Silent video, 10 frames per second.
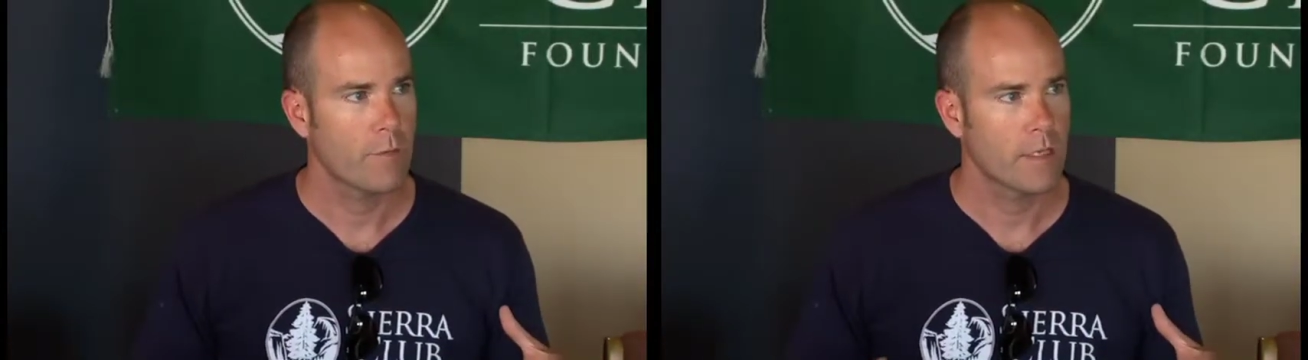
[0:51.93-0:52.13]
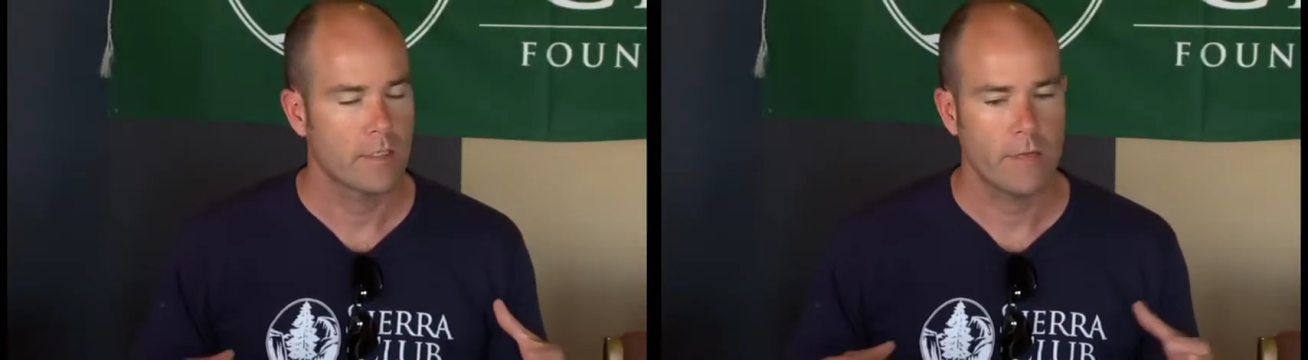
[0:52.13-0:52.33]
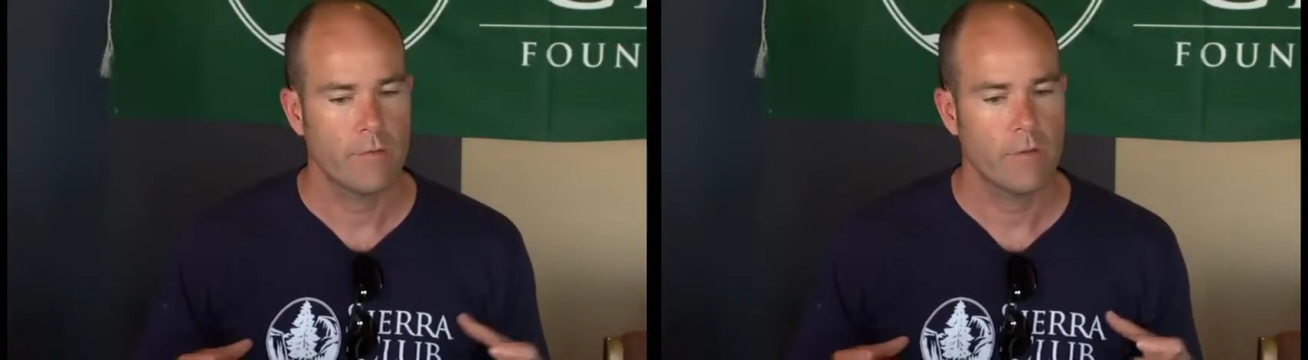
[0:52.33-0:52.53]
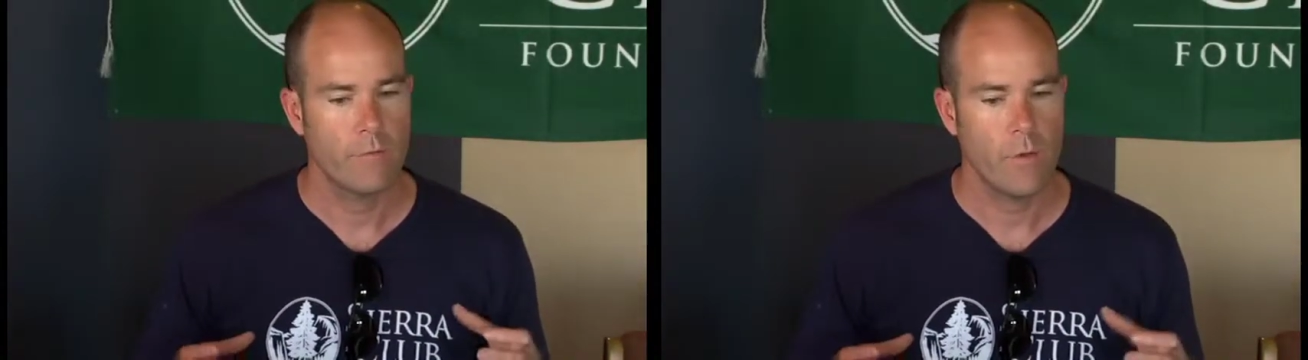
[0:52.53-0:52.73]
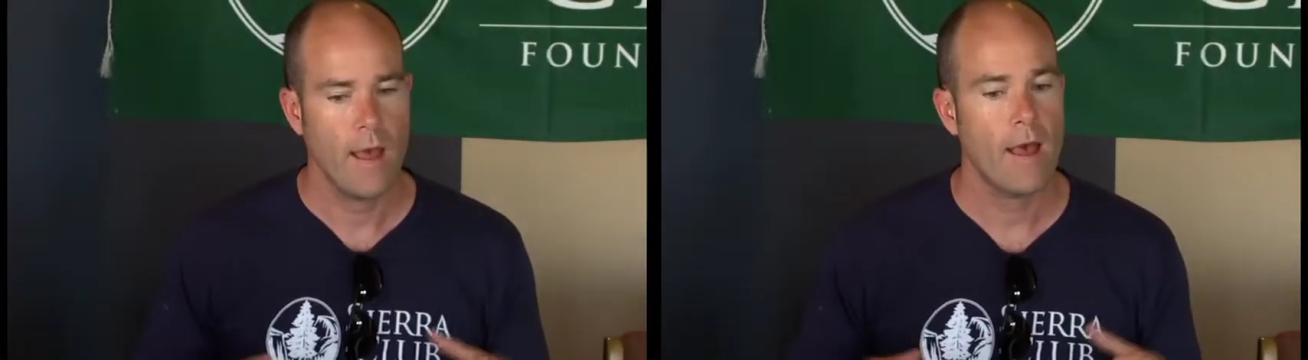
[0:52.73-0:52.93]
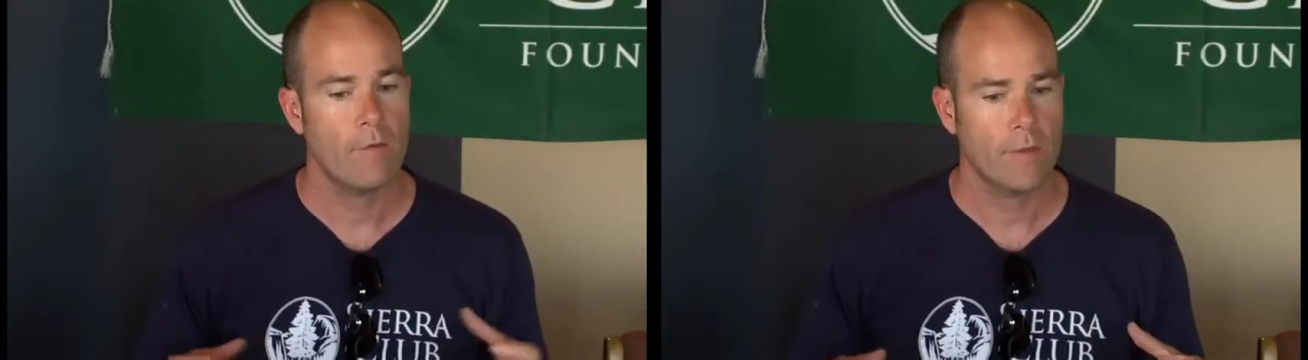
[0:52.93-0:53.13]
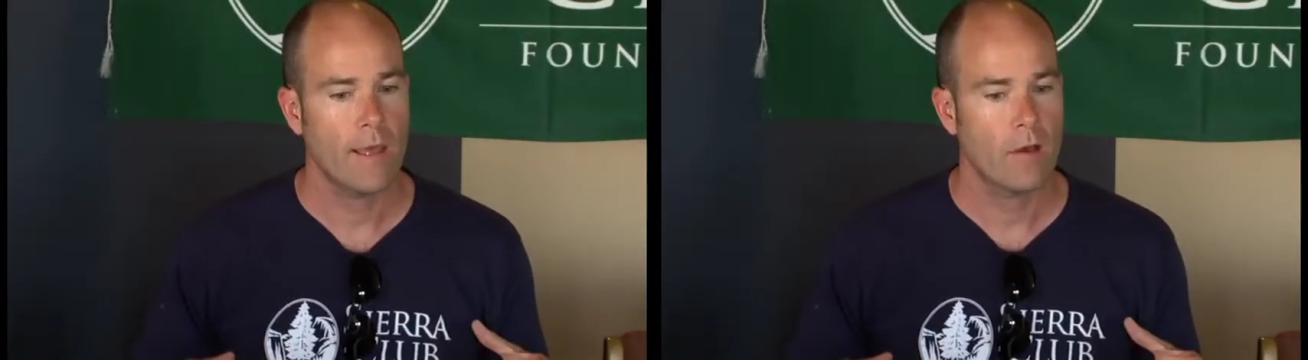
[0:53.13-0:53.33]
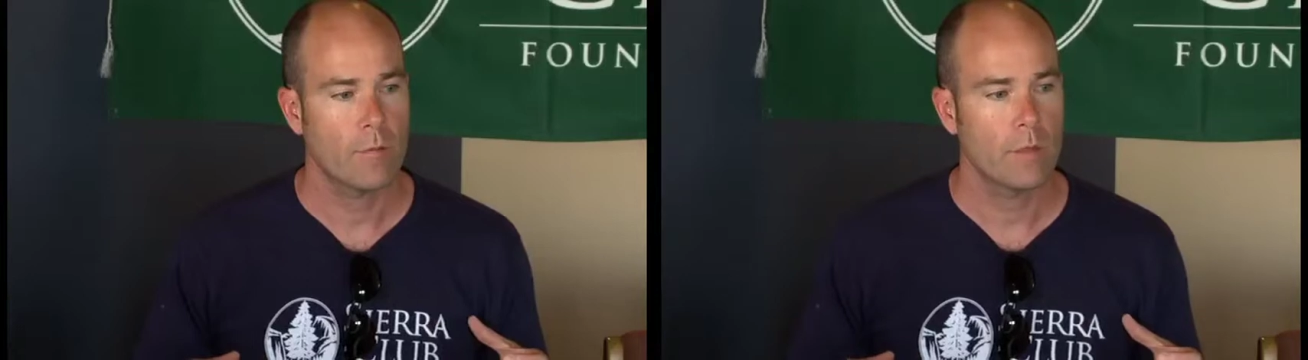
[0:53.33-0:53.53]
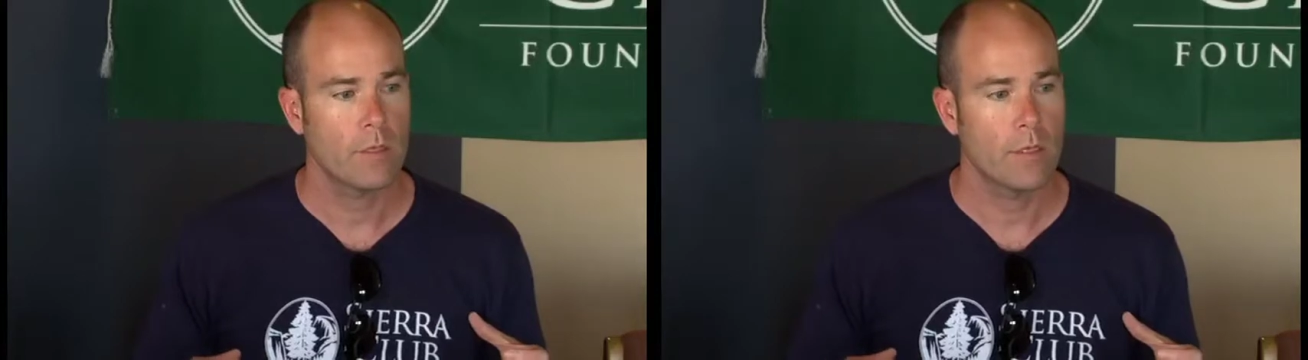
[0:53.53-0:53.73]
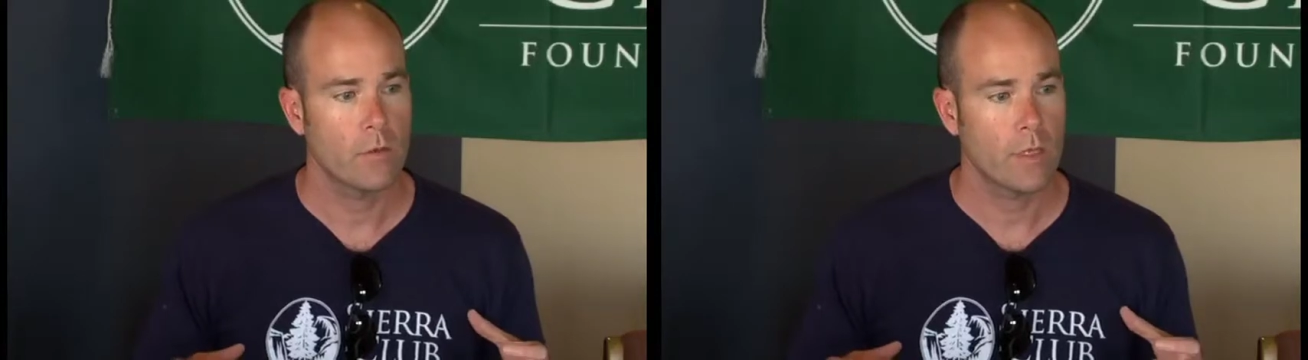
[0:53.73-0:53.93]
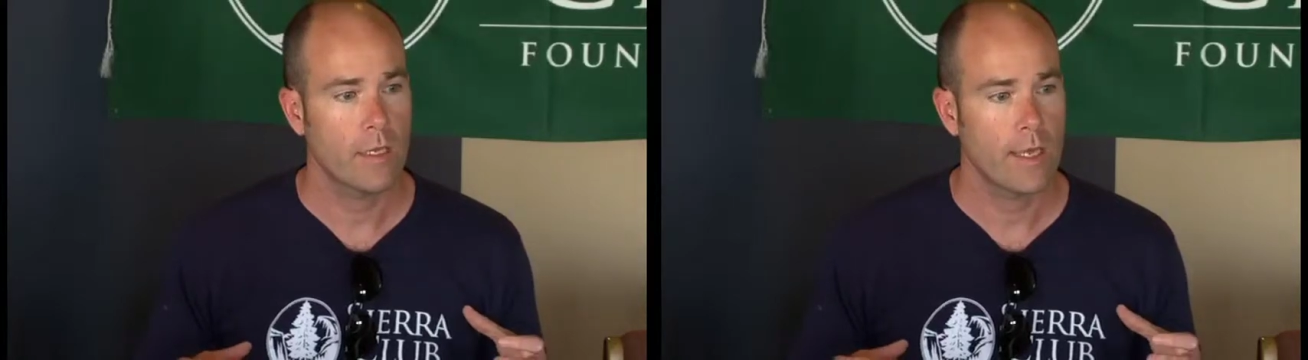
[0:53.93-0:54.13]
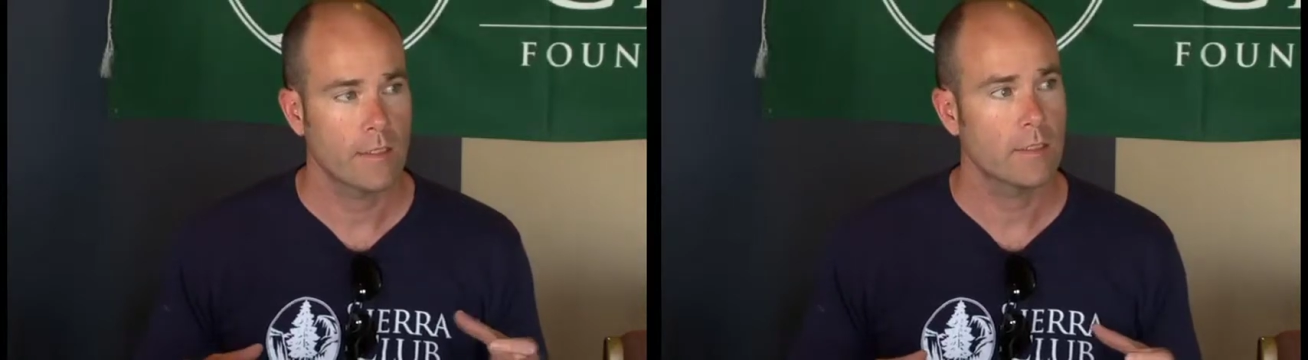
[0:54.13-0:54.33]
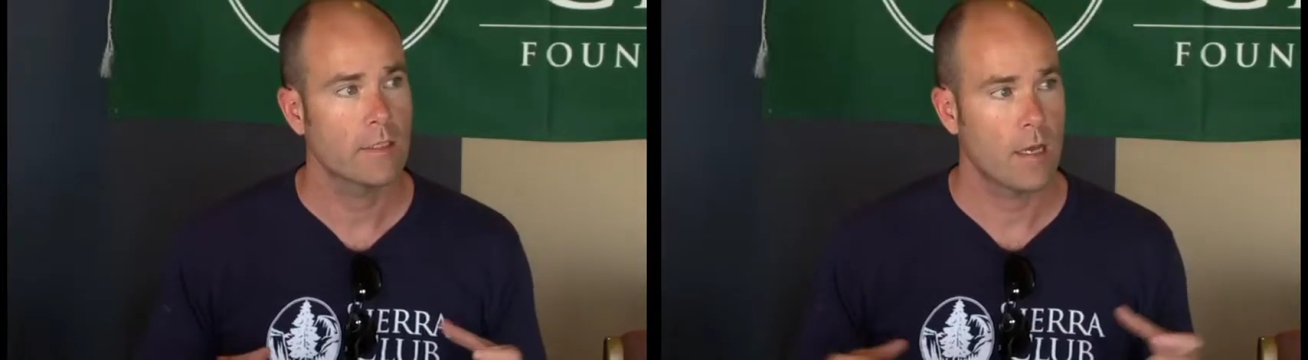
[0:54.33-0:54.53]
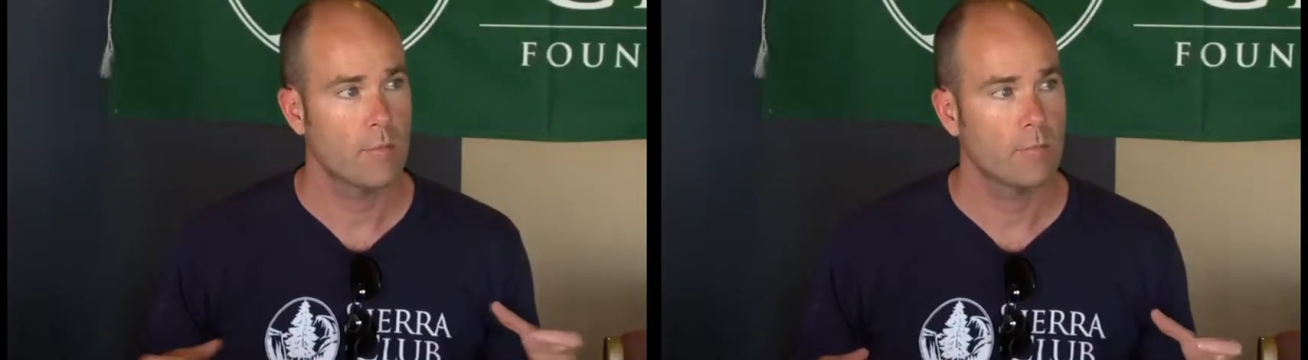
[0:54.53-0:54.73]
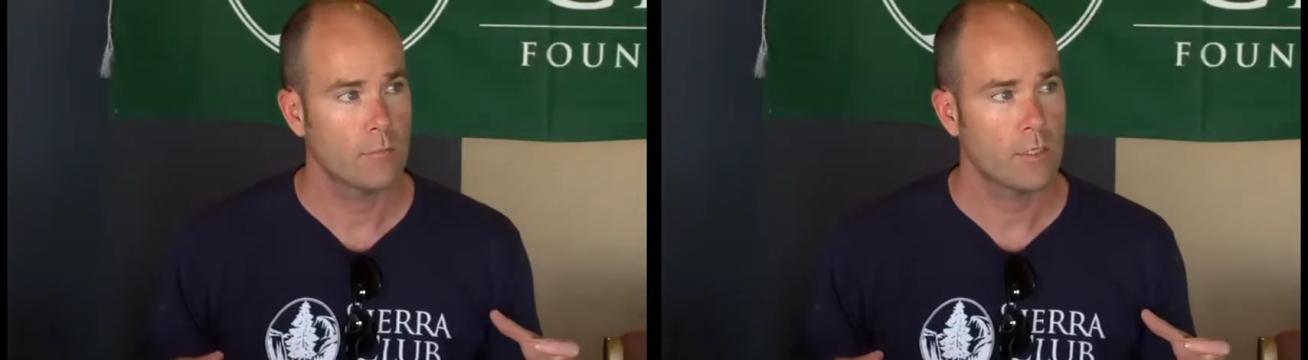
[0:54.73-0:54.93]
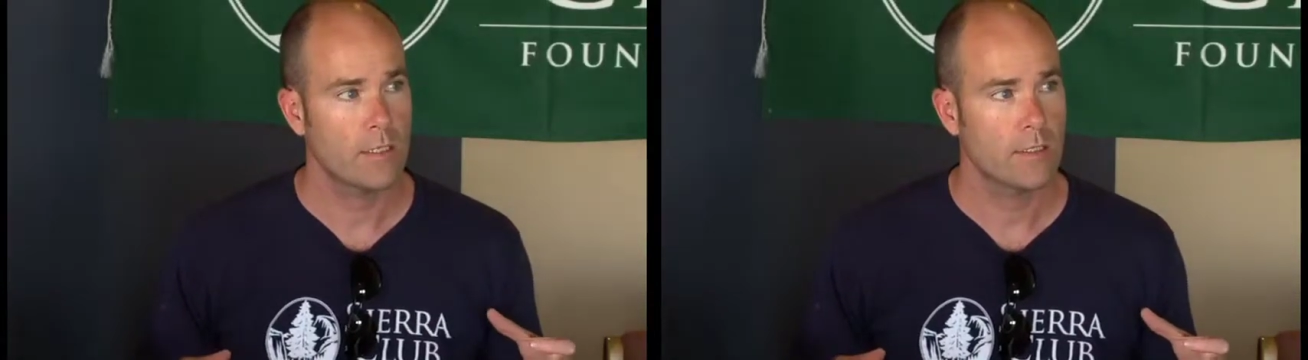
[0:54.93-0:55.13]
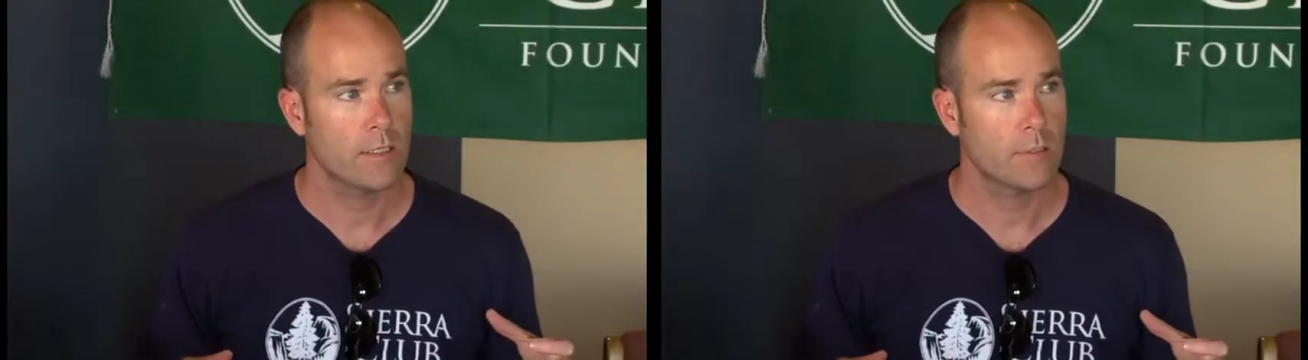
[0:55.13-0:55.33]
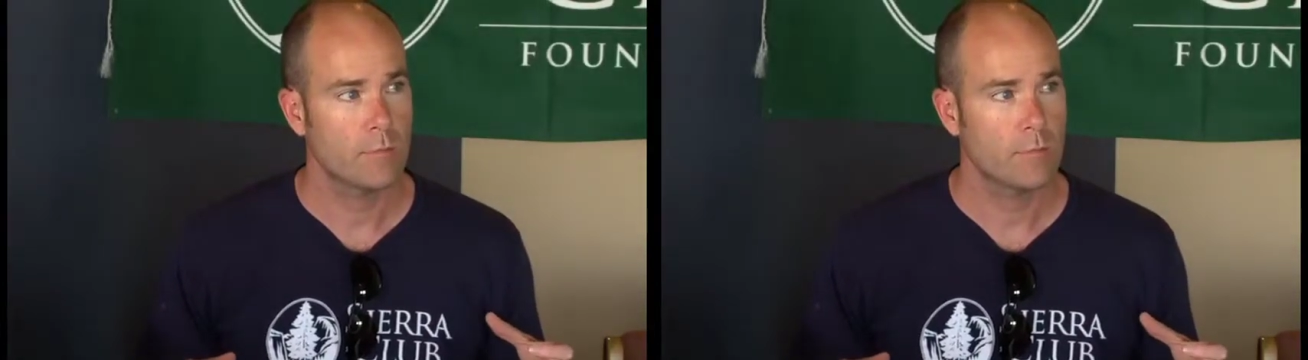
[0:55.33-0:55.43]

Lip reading: Because even if you have accountability, you can get some justice,